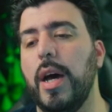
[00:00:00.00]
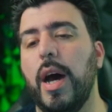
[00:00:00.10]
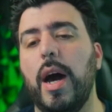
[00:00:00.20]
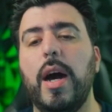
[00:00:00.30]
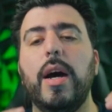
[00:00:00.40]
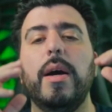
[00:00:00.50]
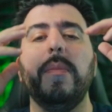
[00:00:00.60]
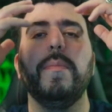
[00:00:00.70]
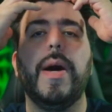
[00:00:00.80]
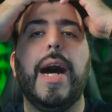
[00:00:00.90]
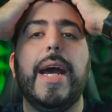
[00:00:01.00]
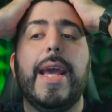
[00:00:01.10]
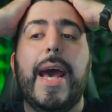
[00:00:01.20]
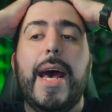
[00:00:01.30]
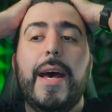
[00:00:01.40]
Um, I
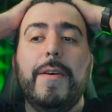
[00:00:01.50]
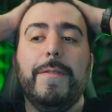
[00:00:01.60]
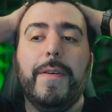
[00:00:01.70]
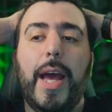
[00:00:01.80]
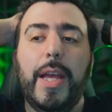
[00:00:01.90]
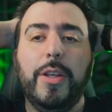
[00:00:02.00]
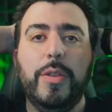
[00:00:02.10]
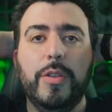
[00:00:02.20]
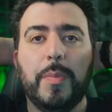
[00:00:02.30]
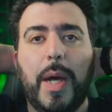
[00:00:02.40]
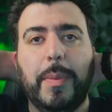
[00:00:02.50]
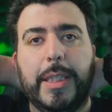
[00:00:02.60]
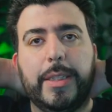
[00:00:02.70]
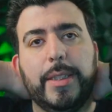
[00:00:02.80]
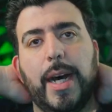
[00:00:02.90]
have used probably
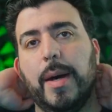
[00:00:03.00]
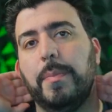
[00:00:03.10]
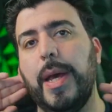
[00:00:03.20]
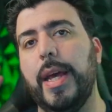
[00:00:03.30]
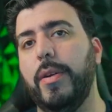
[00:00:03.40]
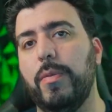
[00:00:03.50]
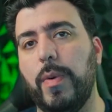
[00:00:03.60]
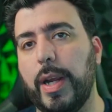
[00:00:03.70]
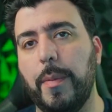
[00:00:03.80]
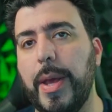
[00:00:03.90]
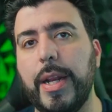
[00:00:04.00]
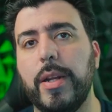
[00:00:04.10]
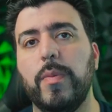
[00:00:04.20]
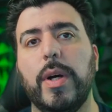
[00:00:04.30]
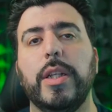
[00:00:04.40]
the top end
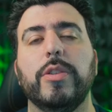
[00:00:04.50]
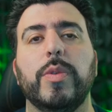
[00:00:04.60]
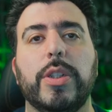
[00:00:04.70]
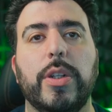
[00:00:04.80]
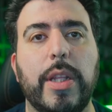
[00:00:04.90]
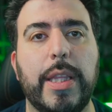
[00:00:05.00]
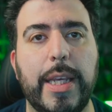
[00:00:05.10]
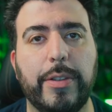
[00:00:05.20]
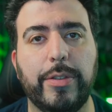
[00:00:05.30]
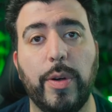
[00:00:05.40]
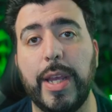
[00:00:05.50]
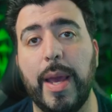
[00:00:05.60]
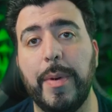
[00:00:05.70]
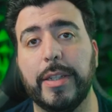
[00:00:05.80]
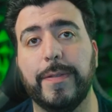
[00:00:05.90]
recommended ones, which are the Sony
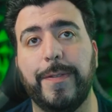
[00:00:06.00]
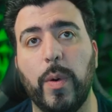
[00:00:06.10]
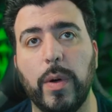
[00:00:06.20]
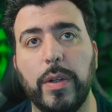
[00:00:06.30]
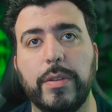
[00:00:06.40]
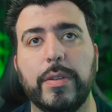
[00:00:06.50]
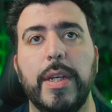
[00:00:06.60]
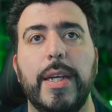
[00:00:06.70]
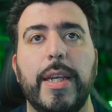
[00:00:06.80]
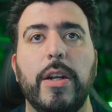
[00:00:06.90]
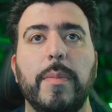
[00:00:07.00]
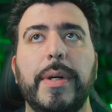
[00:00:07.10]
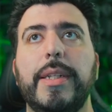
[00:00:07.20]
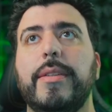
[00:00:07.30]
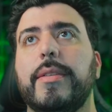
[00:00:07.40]
XM4s
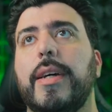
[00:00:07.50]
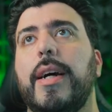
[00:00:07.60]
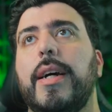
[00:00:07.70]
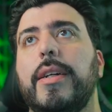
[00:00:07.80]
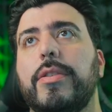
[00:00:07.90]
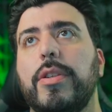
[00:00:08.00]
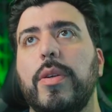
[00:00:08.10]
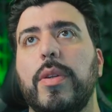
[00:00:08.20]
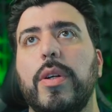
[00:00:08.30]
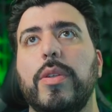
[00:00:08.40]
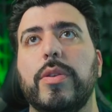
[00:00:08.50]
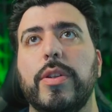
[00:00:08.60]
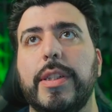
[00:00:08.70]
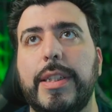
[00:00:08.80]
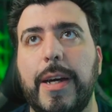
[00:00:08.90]
earbuds. Uh, so those
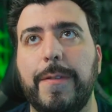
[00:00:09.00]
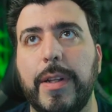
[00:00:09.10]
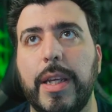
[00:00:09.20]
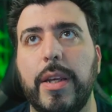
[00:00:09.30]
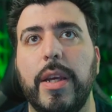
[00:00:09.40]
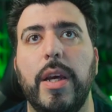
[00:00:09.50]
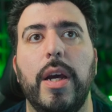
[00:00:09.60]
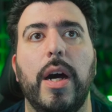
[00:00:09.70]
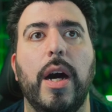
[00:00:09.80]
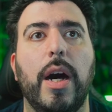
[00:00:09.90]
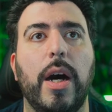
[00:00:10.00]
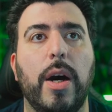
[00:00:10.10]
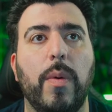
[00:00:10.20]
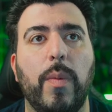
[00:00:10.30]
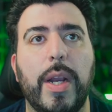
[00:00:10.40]
are definitely uh,
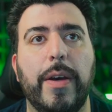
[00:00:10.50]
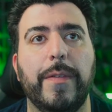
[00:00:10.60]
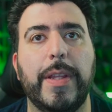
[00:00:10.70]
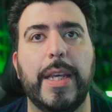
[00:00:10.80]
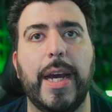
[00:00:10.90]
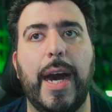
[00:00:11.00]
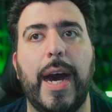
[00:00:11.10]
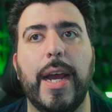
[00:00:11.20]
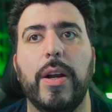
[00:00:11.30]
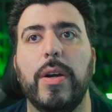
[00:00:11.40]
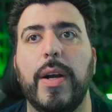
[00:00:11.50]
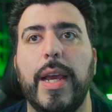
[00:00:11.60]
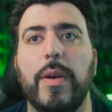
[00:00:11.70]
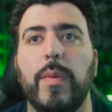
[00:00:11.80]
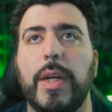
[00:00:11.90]
one of the higher
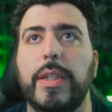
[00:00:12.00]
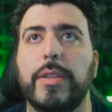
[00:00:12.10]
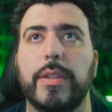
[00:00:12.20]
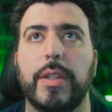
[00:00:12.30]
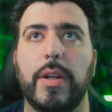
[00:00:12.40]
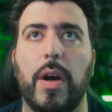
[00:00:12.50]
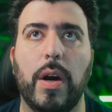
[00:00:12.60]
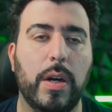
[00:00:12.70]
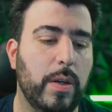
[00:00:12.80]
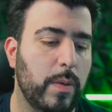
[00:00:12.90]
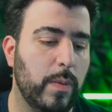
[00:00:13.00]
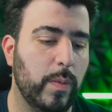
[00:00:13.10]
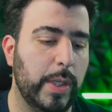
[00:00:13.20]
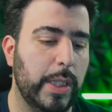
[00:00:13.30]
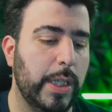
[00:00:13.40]
end ones that are
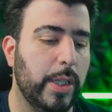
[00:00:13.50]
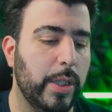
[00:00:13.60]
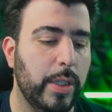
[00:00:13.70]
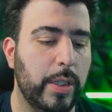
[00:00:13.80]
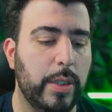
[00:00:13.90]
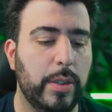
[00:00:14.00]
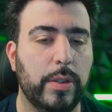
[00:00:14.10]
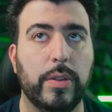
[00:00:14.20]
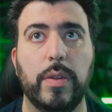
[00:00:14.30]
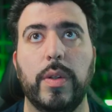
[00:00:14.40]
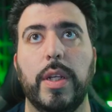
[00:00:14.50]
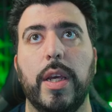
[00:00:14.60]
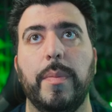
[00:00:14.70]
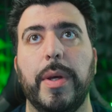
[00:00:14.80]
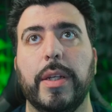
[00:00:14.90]
really good Sony
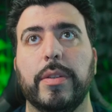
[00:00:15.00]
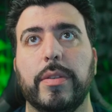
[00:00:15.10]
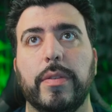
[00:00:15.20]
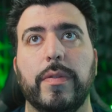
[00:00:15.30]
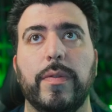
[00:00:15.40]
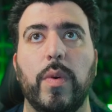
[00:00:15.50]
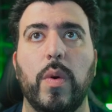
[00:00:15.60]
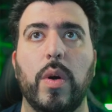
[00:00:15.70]
XM4.